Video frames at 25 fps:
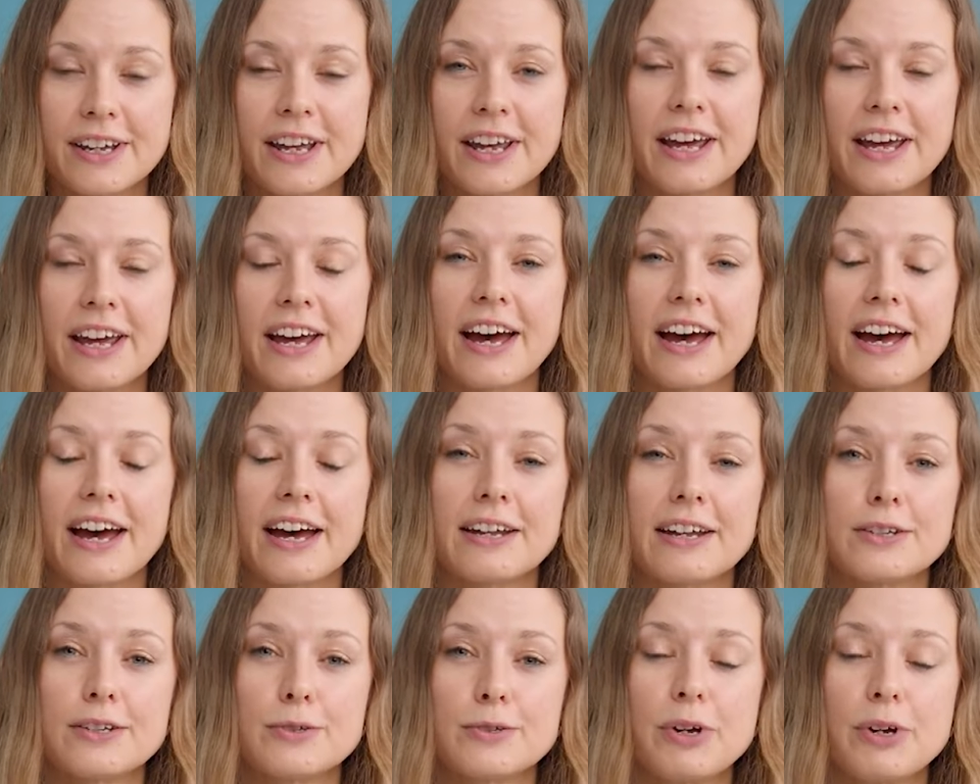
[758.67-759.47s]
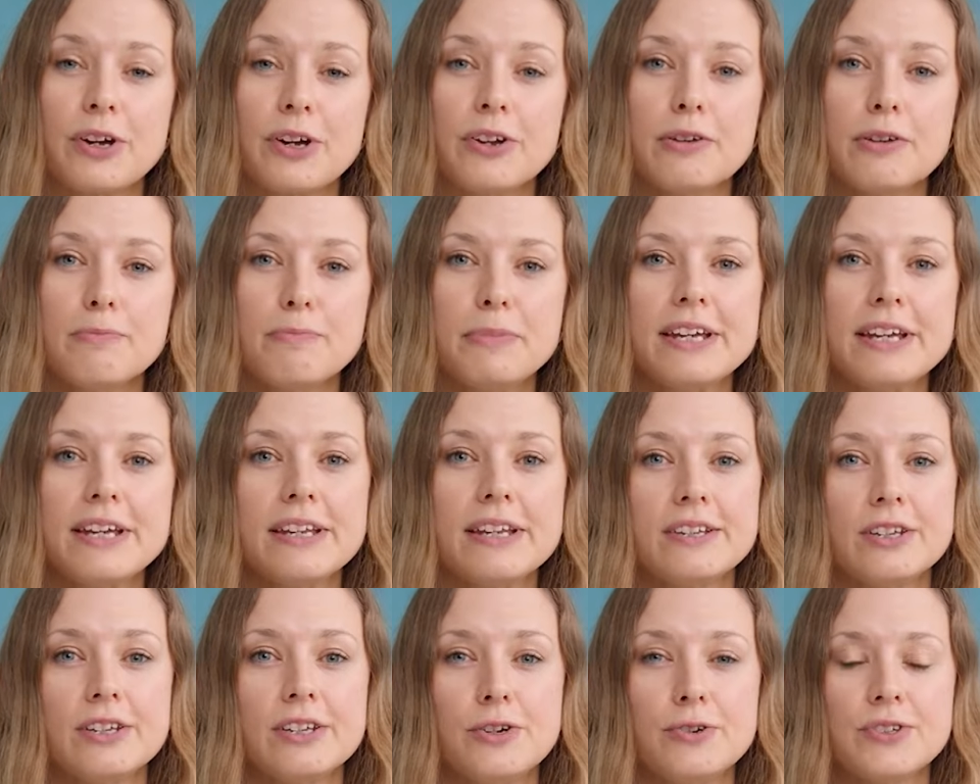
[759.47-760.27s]
Day one consisted
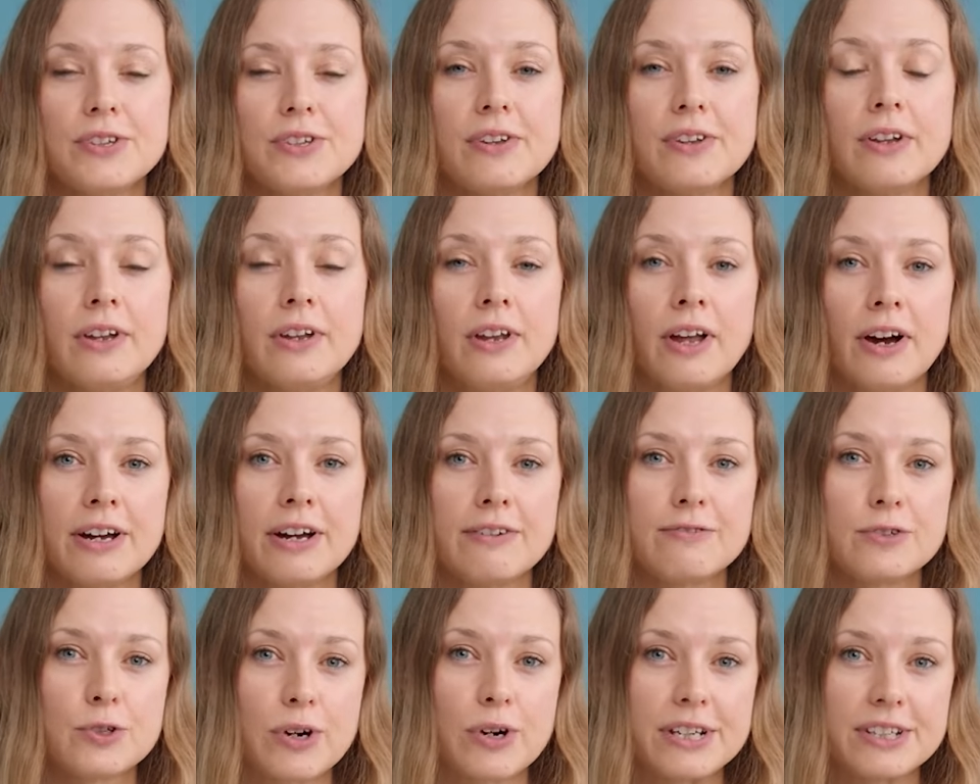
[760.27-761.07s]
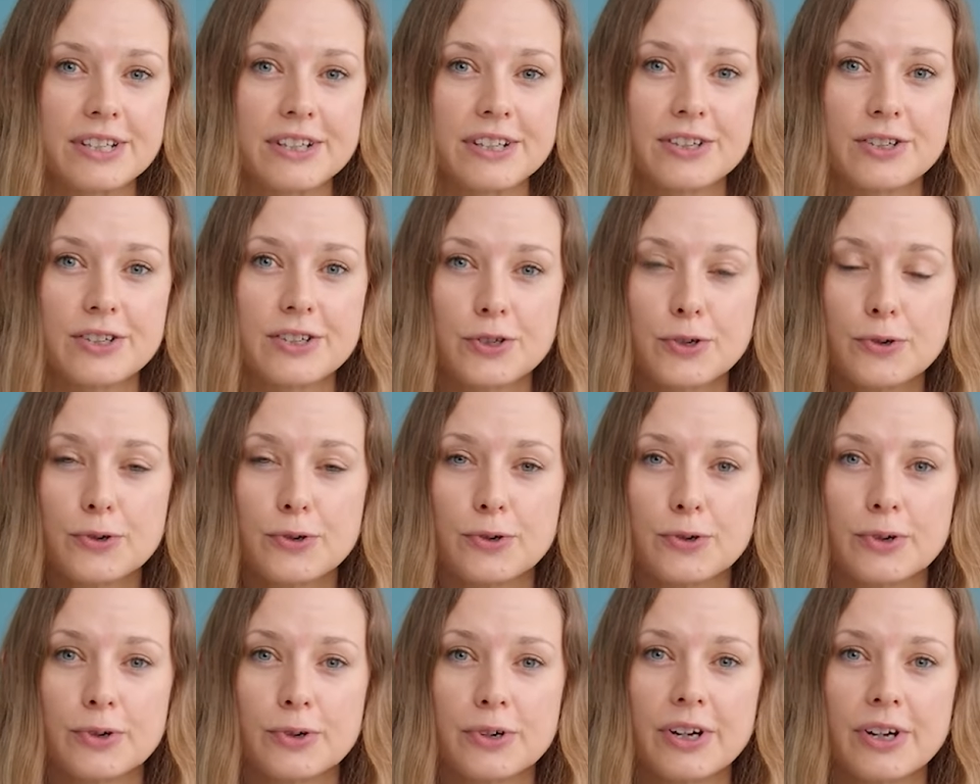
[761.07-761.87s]
mainly of me
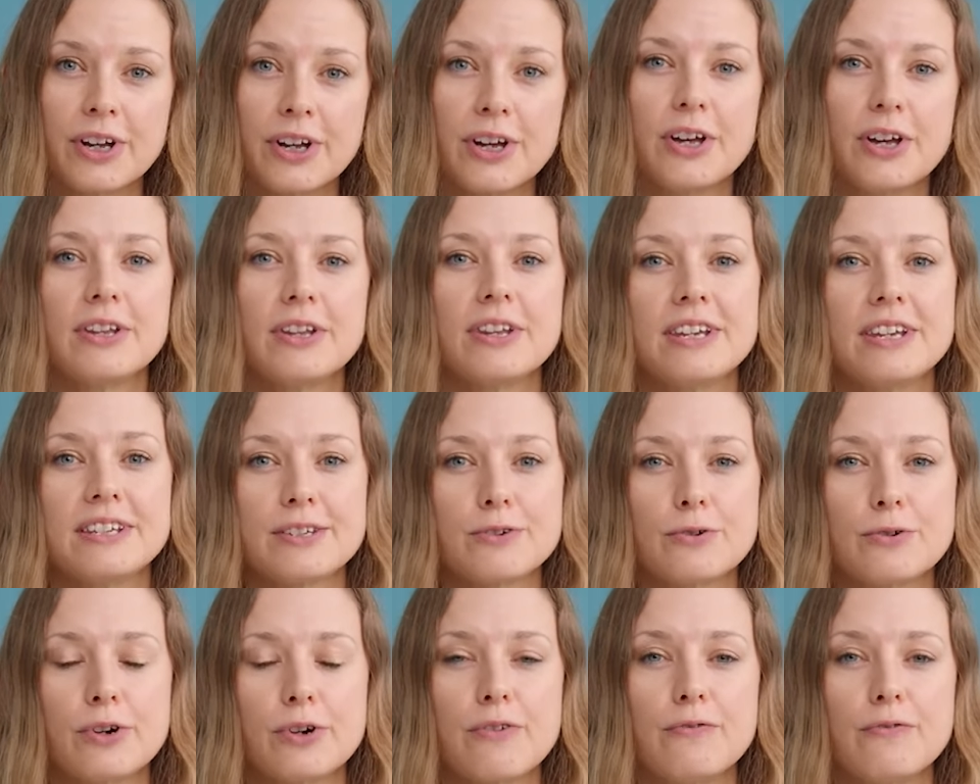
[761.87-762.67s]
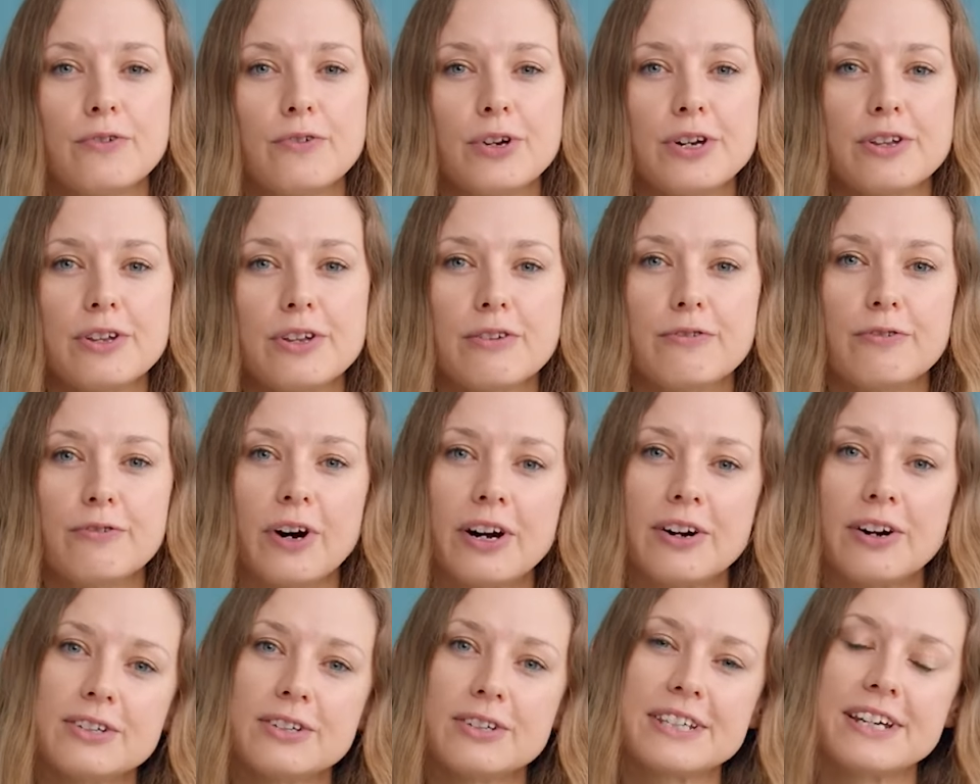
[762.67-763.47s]
introducing each
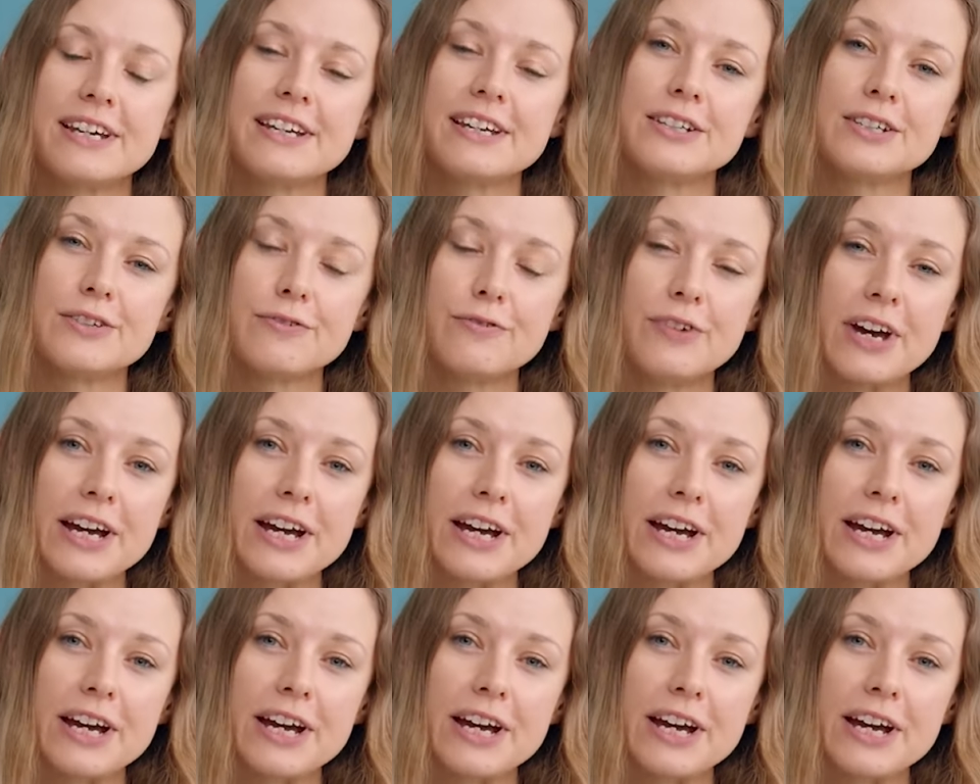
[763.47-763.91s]
unit,